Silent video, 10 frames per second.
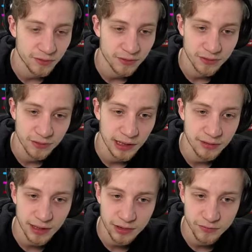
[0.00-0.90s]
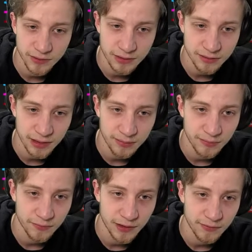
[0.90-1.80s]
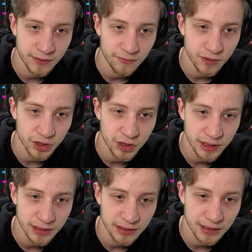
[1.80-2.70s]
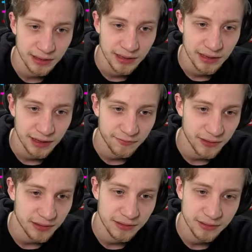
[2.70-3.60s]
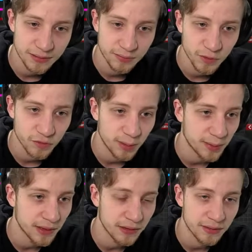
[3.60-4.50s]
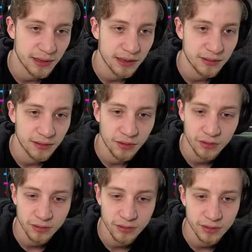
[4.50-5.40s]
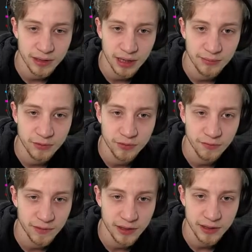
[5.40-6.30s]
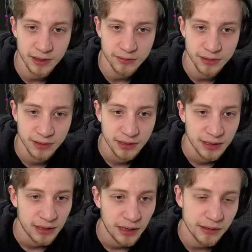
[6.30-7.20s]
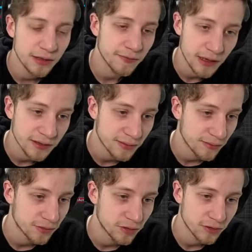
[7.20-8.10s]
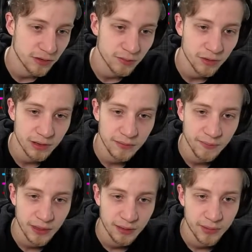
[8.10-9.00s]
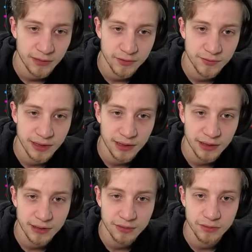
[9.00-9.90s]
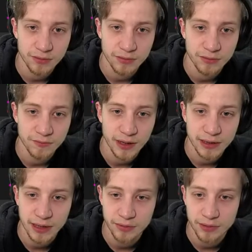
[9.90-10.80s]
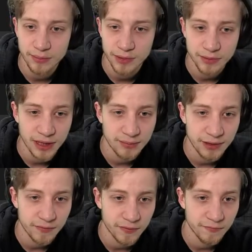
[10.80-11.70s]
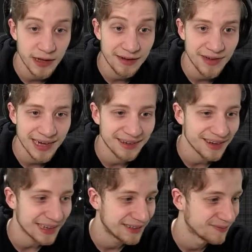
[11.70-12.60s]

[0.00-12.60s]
So I do think that I'm very fortunate in that. I think that most people take a long time to figure it out, and that's fair. Sometimes you just need more time. But I was very lucky to find out about game dev very early.